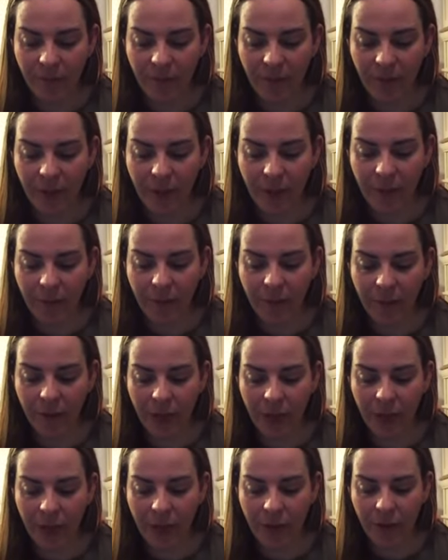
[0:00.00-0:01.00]
Feel it
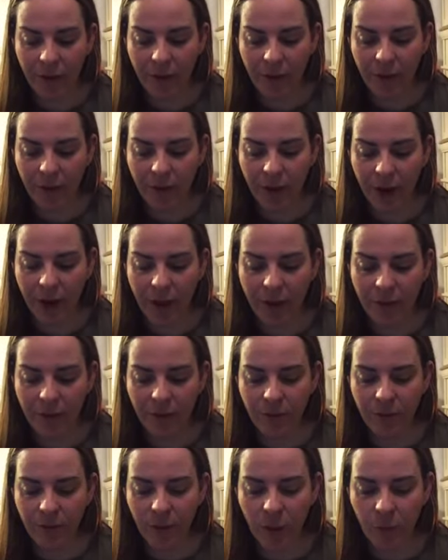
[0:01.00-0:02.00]
filling your crown,
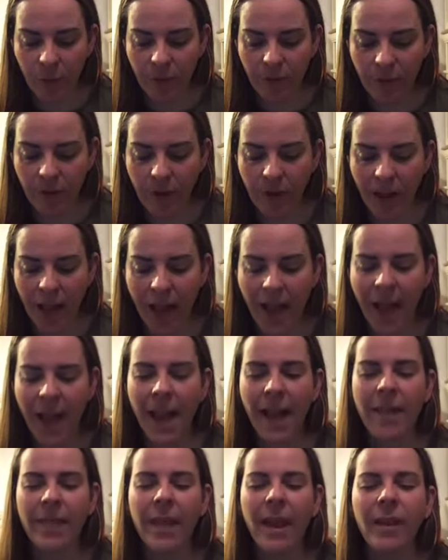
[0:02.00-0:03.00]
the top of your
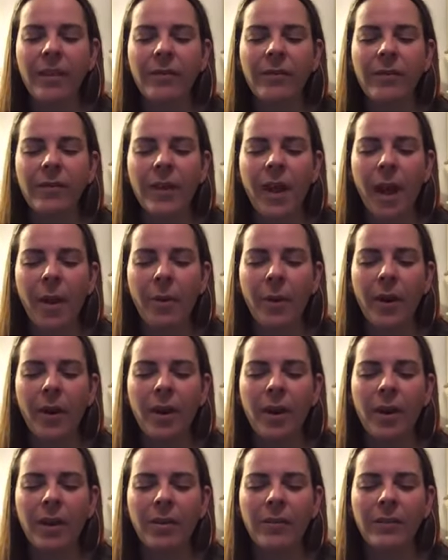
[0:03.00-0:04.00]
head, that
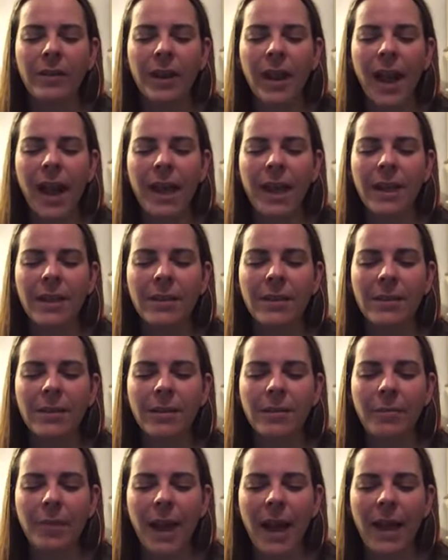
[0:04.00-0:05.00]
flower of light,
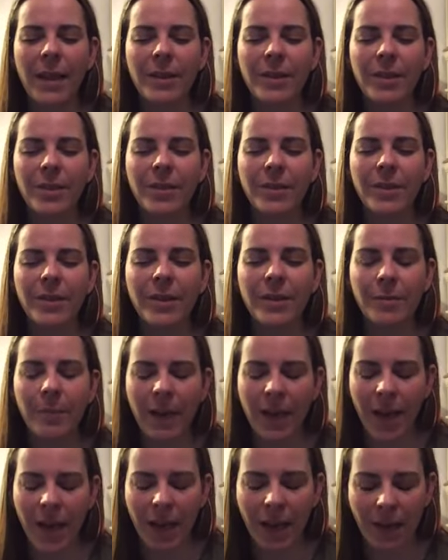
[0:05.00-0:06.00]
petals
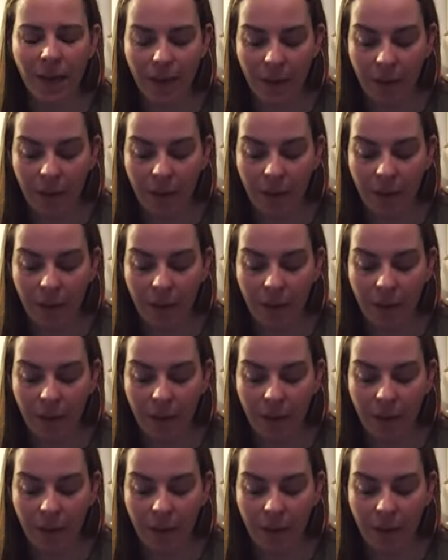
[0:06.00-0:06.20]
spinning,